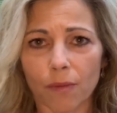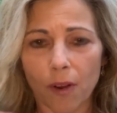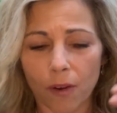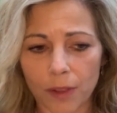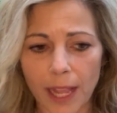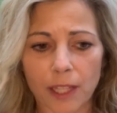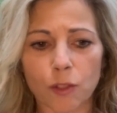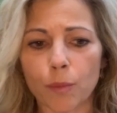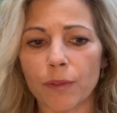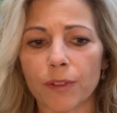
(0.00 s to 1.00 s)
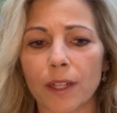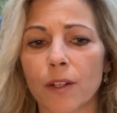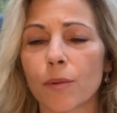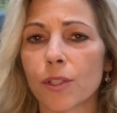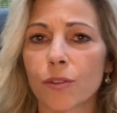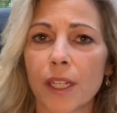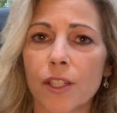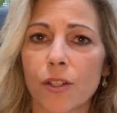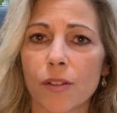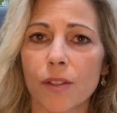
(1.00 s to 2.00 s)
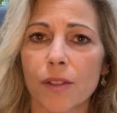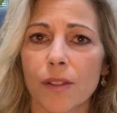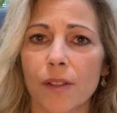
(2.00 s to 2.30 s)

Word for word: Our lands will be flooded with strangers.